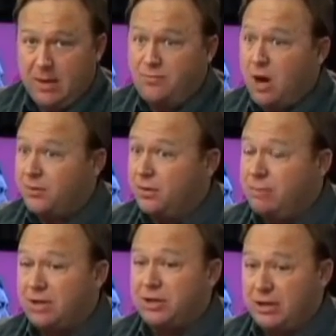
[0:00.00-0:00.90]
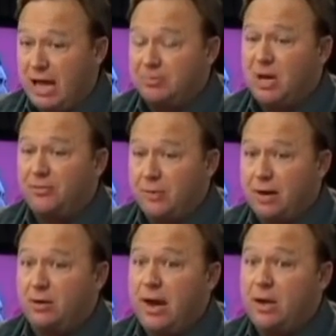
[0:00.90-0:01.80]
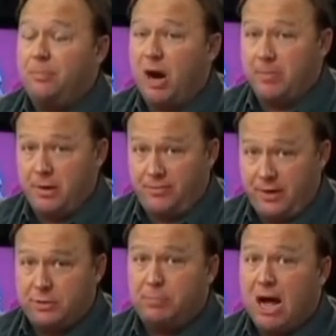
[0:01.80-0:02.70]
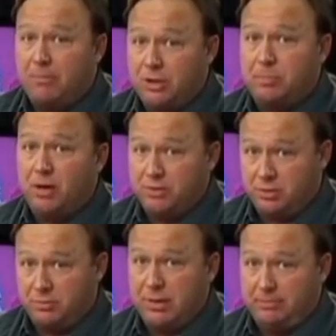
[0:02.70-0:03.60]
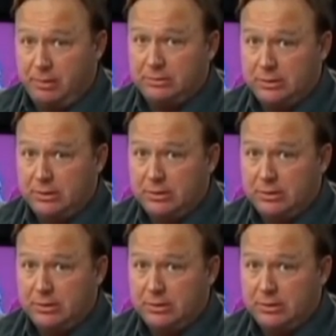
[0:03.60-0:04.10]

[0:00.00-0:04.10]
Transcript: And they've talked to a bunch of cops off record and Department of Defense bomb disposal people.